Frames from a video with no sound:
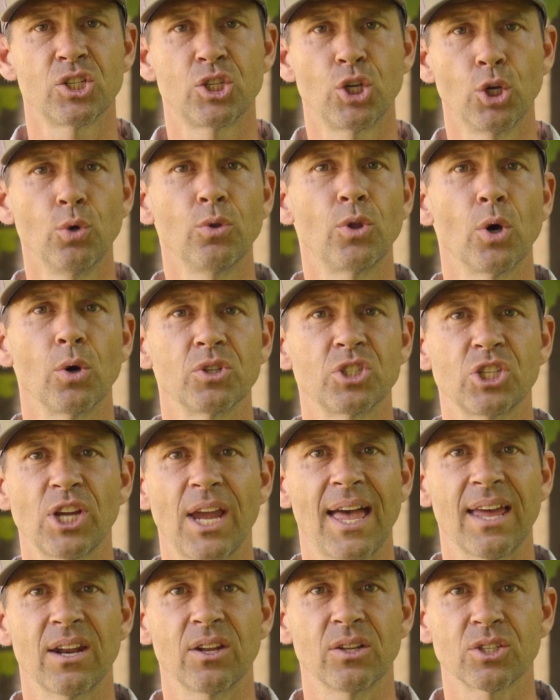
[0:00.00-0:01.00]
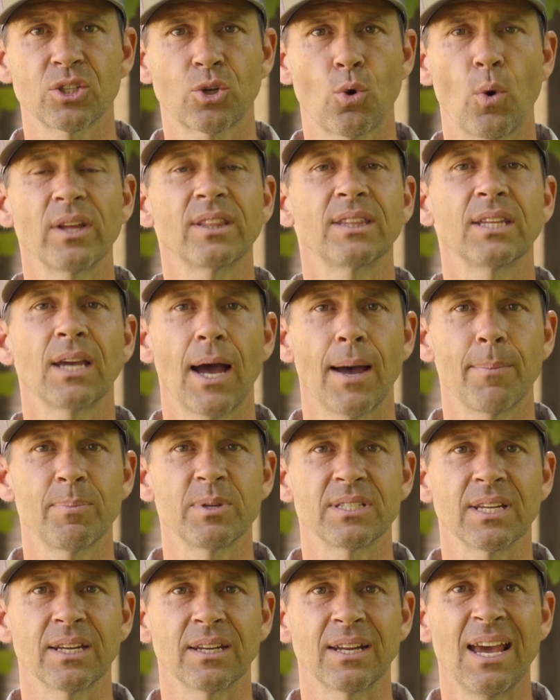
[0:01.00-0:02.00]
to those channels, quite the
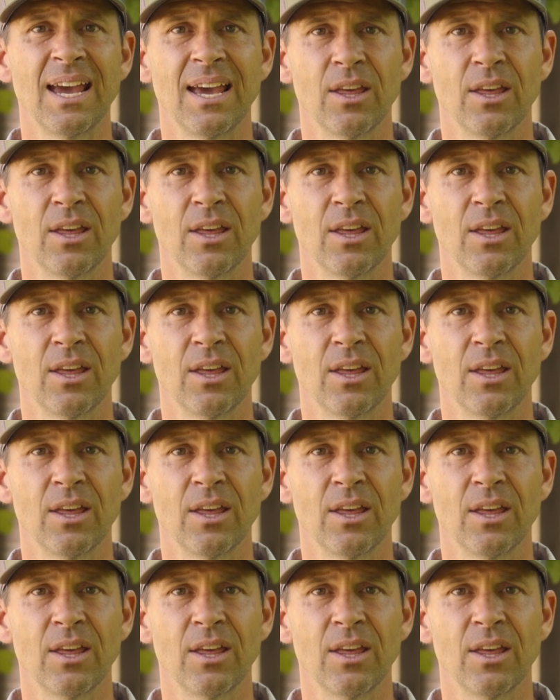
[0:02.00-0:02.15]
opposite.